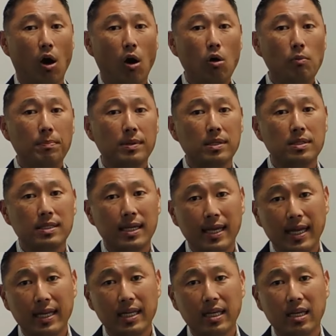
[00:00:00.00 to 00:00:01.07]
open to
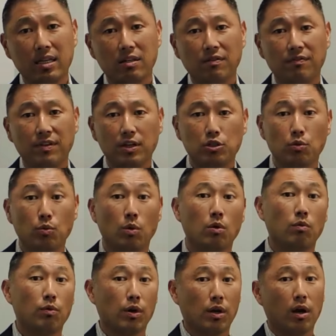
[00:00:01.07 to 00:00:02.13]
any
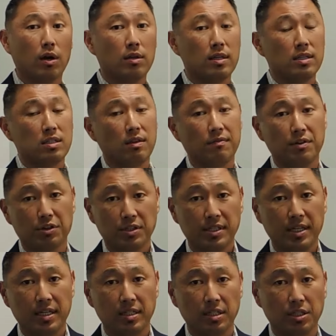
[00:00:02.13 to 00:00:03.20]
individual regardless of their
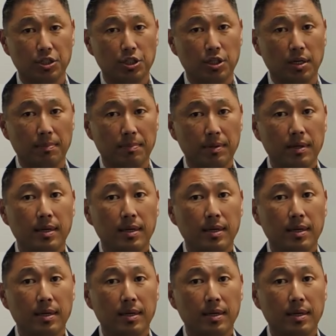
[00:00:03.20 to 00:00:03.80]
citizenship.